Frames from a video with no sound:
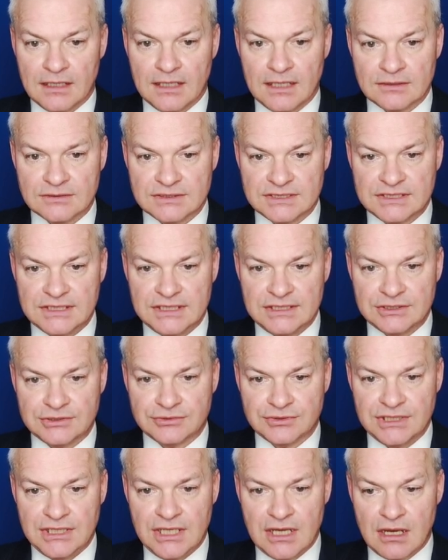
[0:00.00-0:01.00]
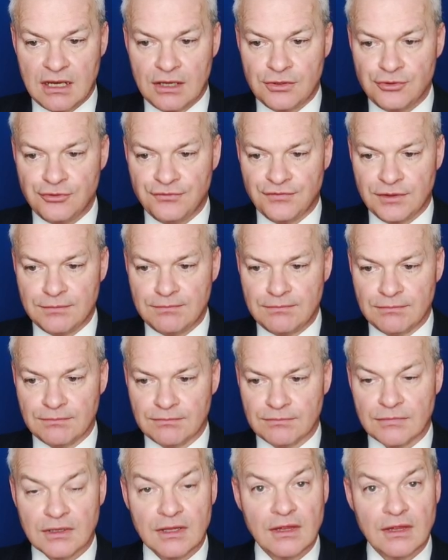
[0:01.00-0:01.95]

Now c3 ovum,